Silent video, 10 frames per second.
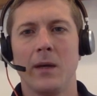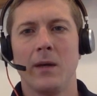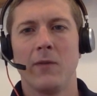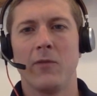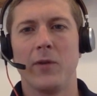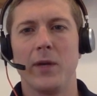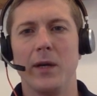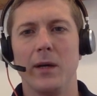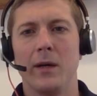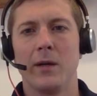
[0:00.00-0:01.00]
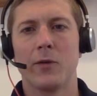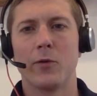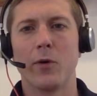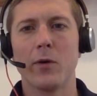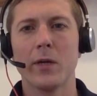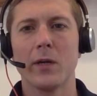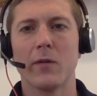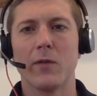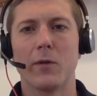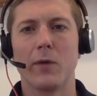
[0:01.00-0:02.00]
For the drawing
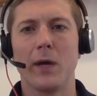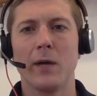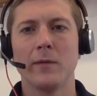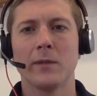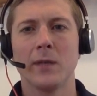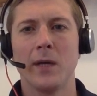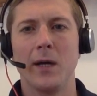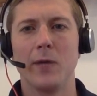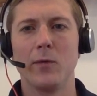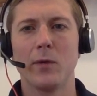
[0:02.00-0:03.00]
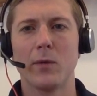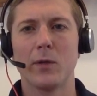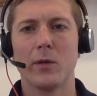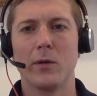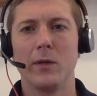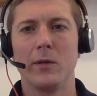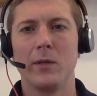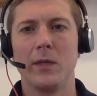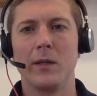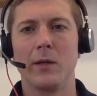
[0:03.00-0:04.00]
of the graphs, I do not want to go into
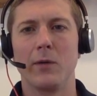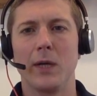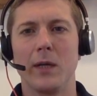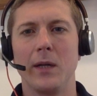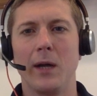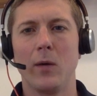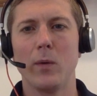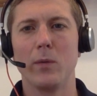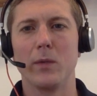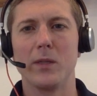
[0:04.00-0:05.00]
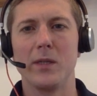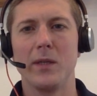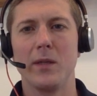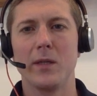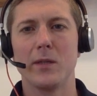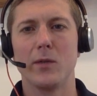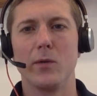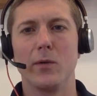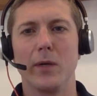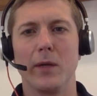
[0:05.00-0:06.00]
detail right now. We will see this
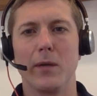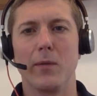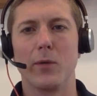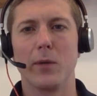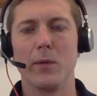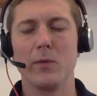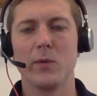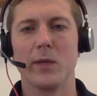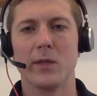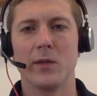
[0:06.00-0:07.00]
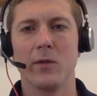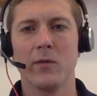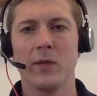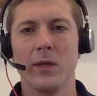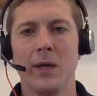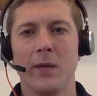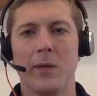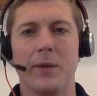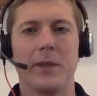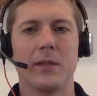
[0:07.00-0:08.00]
during the problems we are solving,
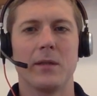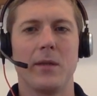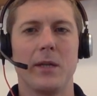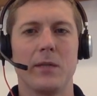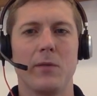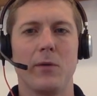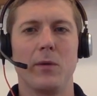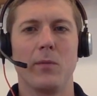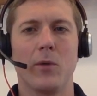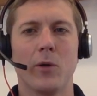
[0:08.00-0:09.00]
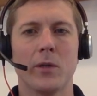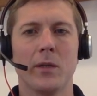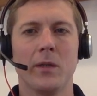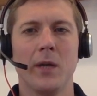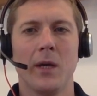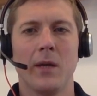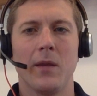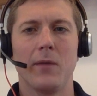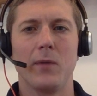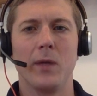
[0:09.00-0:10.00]
but that is very important
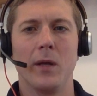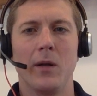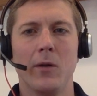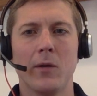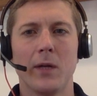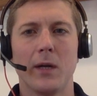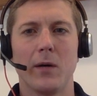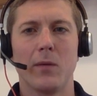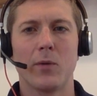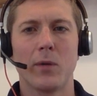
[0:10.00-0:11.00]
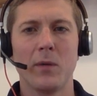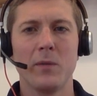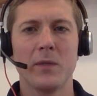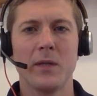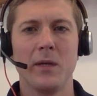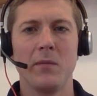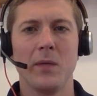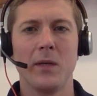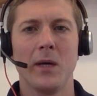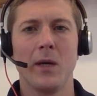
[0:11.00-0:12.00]
that we look at our problem
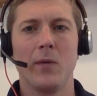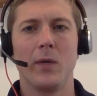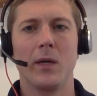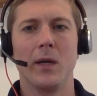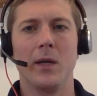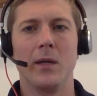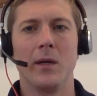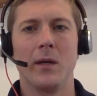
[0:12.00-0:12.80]
statement. We can